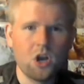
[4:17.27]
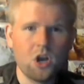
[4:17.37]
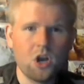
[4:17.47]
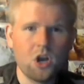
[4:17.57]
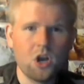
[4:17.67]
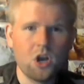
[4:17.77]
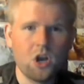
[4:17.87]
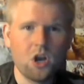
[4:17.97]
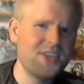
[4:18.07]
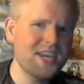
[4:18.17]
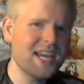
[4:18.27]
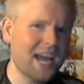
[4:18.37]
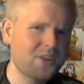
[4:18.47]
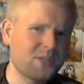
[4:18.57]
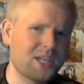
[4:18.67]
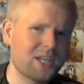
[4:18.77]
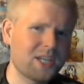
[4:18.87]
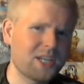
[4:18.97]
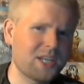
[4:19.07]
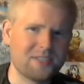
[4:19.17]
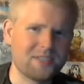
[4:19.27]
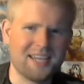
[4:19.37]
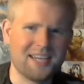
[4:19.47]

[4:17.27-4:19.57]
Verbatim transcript: Also, I think it actually hurts it